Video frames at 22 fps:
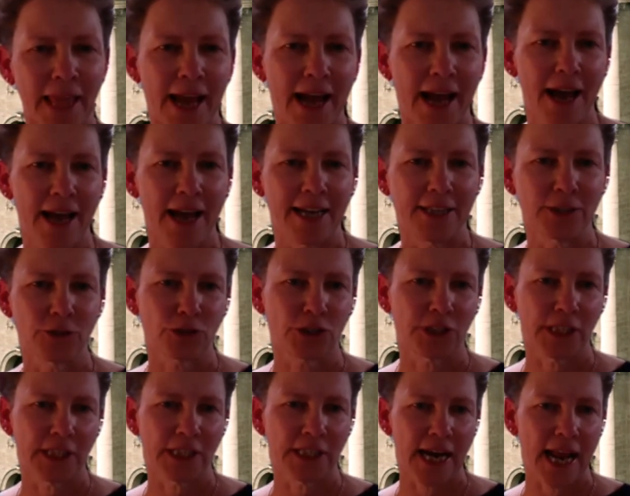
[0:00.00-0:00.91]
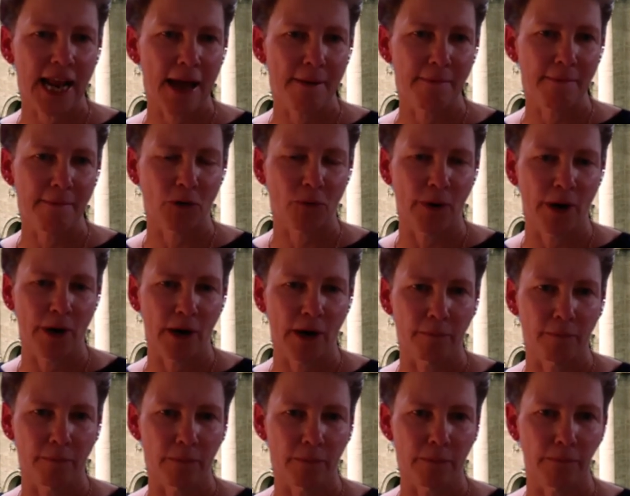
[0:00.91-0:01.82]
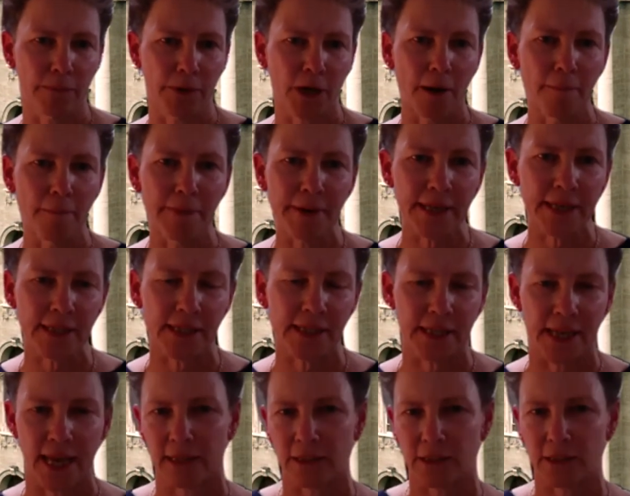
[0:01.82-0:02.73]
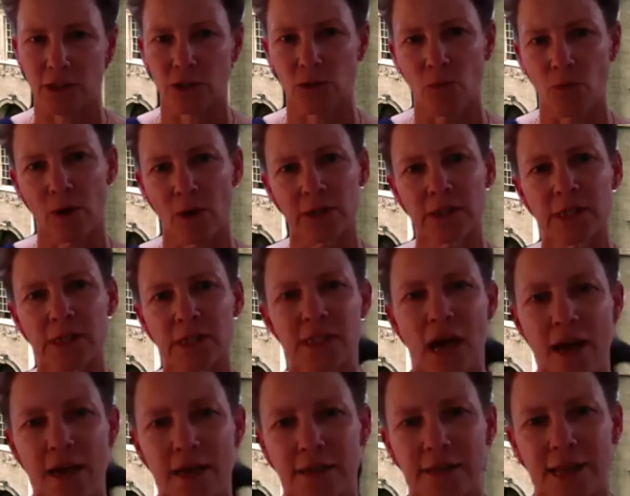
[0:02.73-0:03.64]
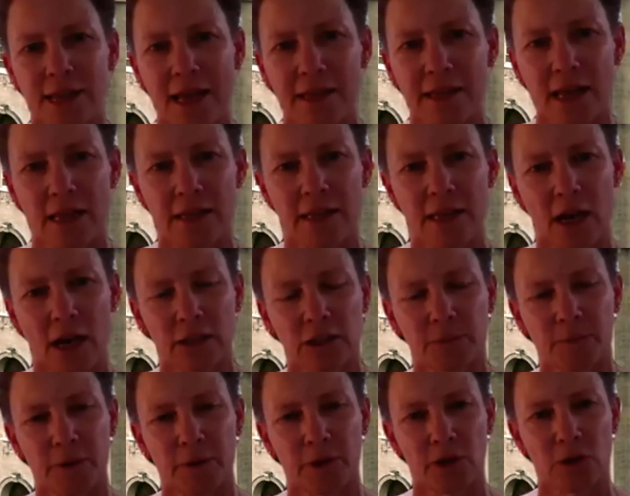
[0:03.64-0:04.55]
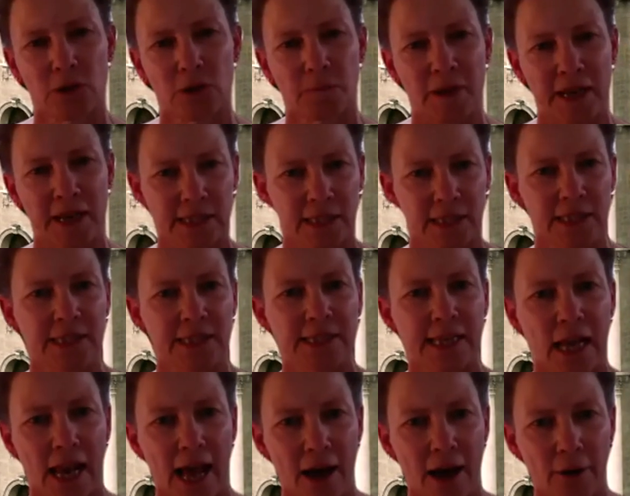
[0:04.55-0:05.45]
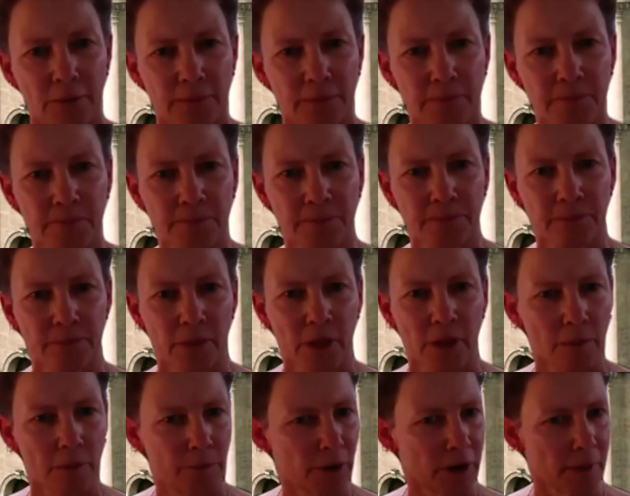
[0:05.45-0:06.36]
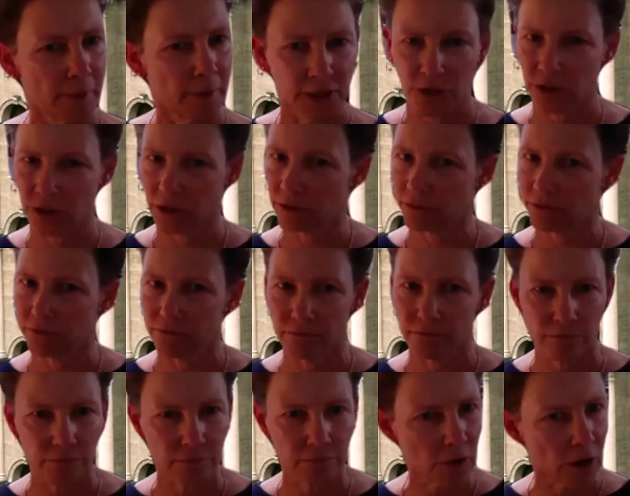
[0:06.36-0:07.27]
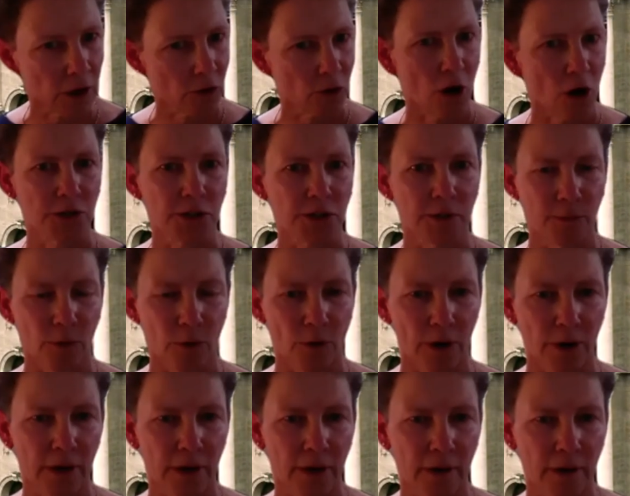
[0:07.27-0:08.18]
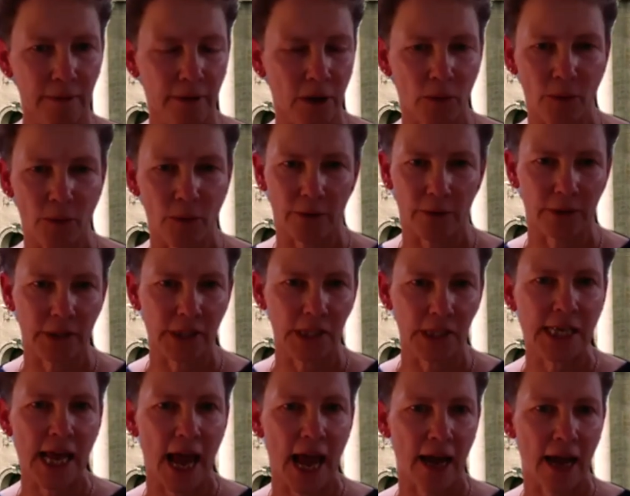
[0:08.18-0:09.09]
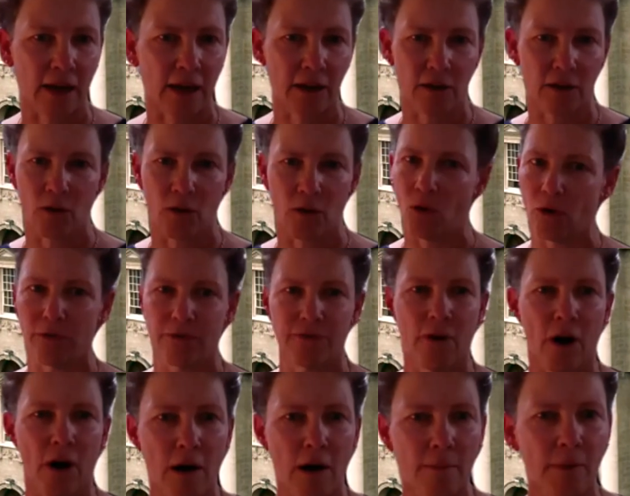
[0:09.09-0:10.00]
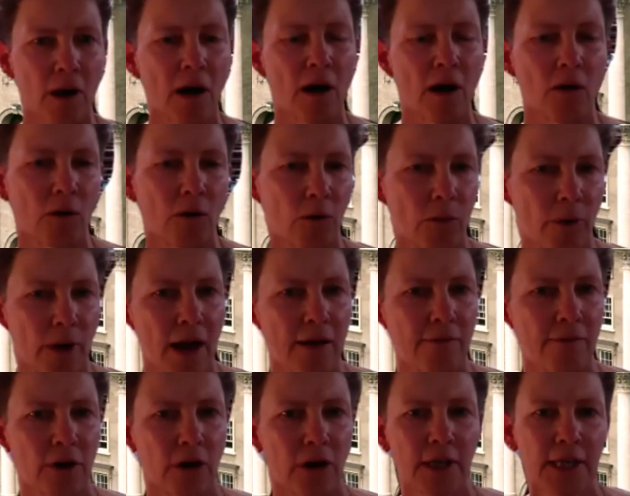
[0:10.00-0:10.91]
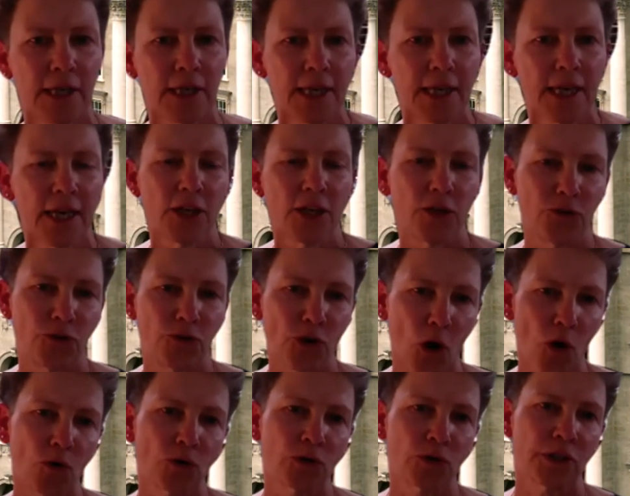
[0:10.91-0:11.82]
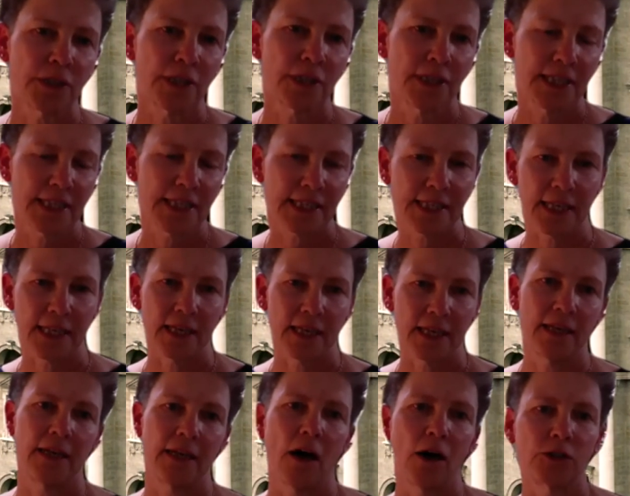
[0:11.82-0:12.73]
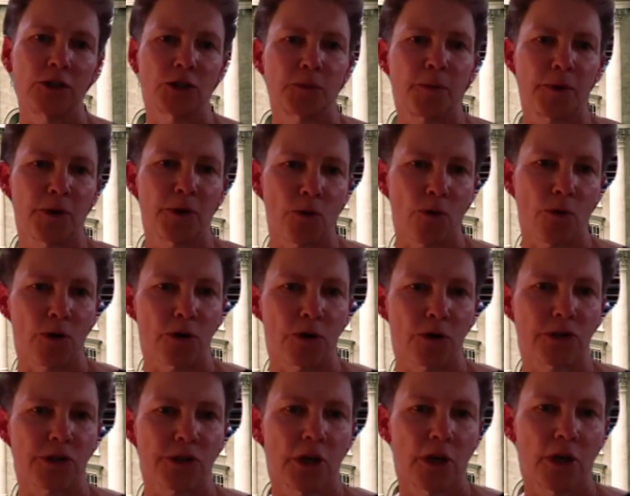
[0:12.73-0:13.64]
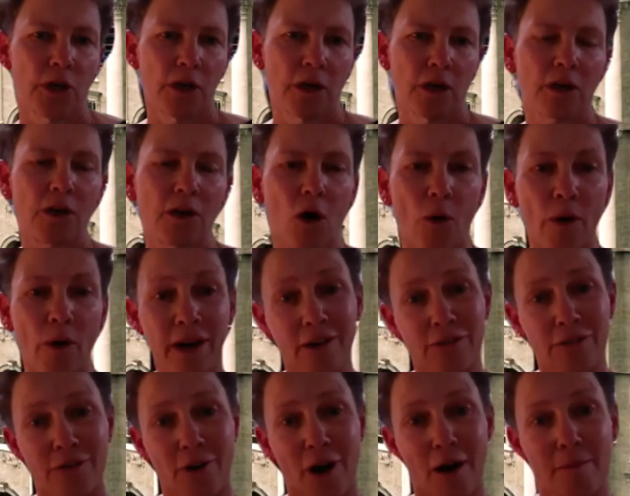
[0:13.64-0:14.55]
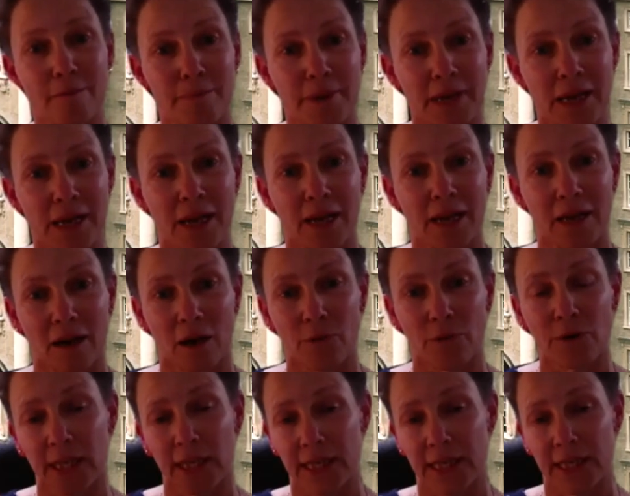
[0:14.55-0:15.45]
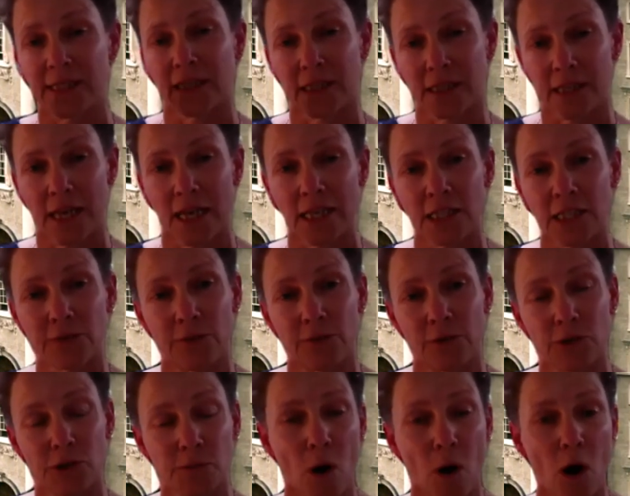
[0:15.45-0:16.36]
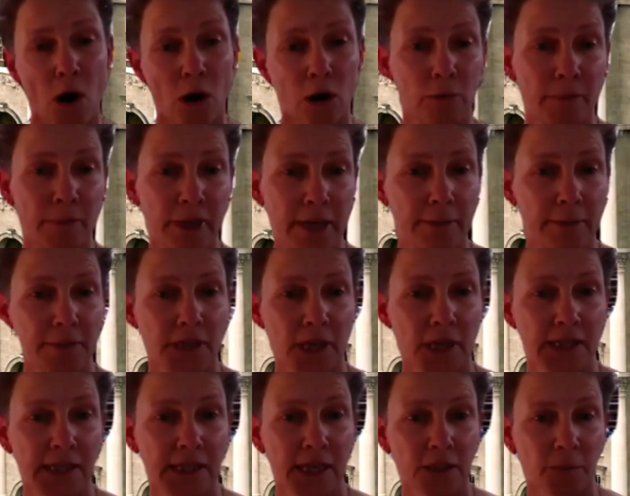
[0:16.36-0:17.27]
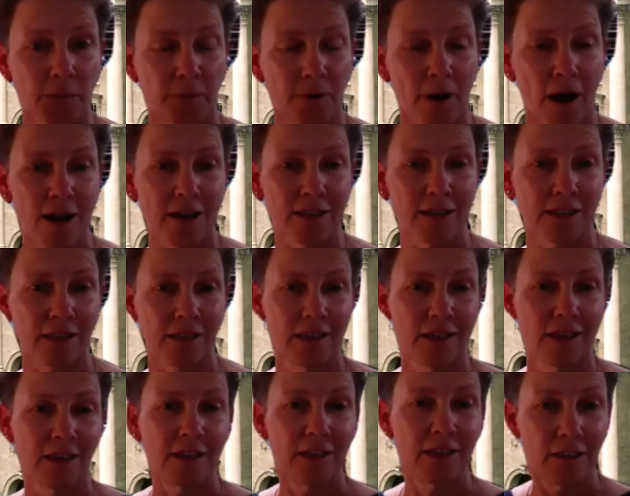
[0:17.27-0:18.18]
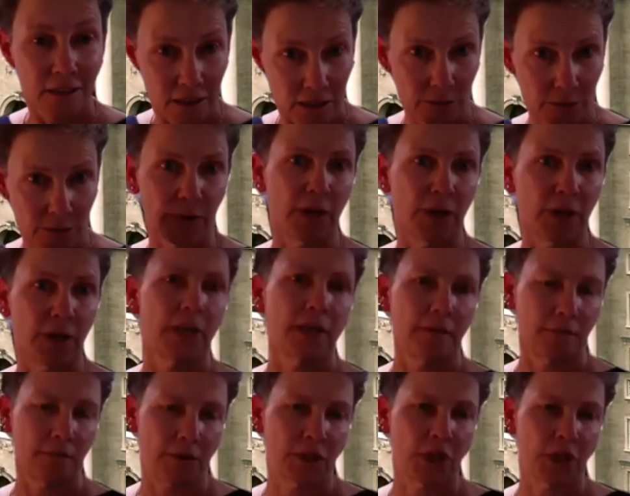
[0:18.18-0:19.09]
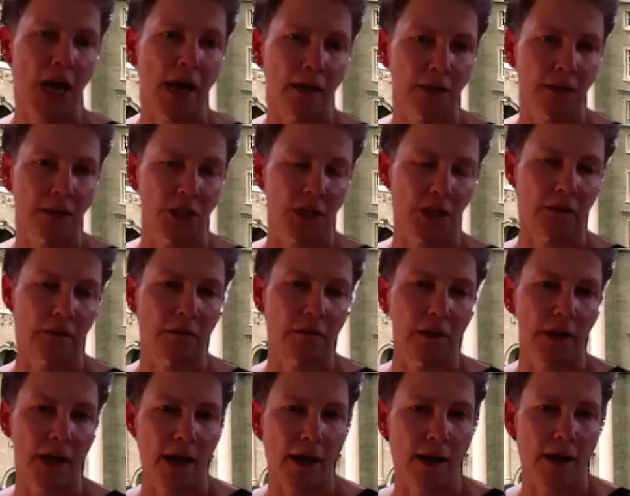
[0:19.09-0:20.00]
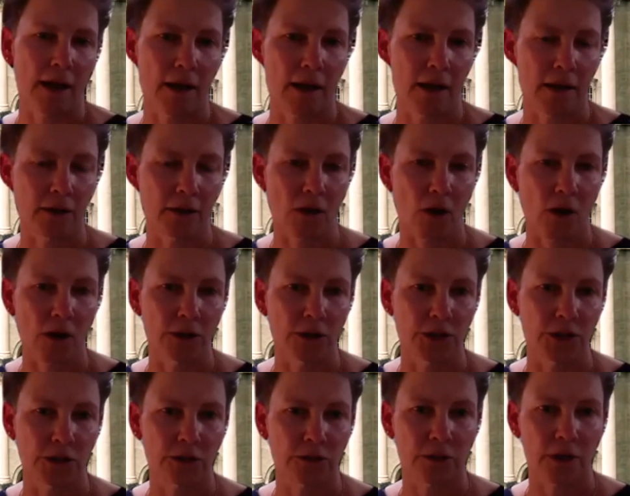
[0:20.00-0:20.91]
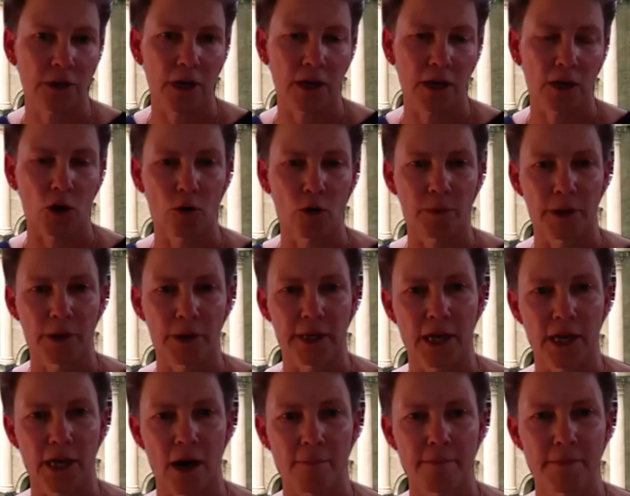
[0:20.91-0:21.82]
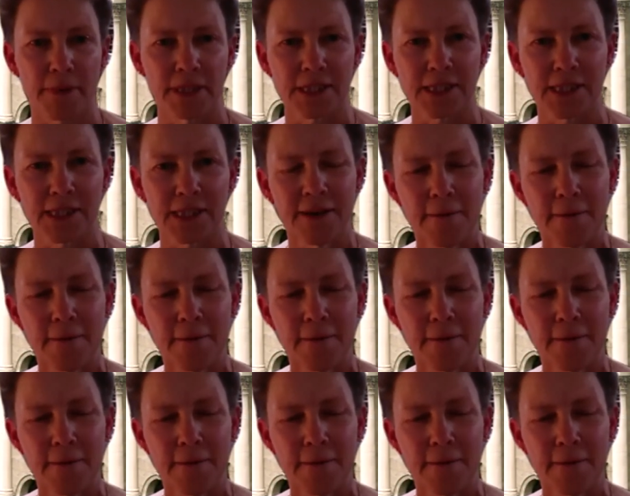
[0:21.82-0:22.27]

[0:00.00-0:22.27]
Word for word: uh, interesting dynamic where companies get to one size and then the entrepreneurs basically sell out. Yeah. Pretty much across the board, uh, you know, whether it's tech or pharma or whatever, you don't see entrepreneurs going from being a really successful small or medium-sized enterprise to really challenging uh, large uh, global incumbents.